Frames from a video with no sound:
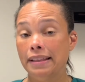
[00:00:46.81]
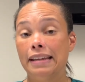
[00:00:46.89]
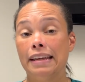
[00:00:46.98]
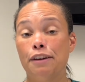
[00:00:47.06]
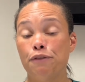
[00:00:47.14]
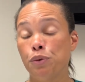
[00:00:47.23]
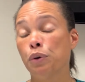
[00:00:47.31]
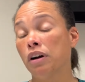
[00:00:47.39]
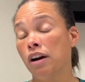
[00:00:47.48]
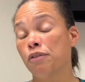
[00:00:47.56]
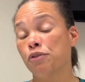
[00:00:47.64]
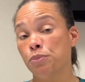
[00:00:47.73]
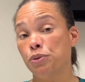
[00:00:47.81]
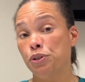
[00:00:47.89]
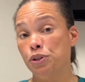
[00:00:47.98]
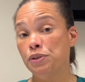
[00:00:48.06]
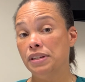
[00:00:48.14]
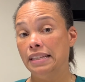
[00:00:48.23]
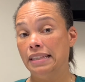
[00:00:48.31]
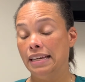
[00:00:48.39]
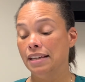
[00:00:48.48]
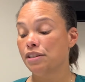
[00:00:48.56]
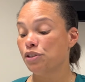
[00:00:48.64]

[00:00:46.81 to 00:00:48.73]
if you are comfortable using these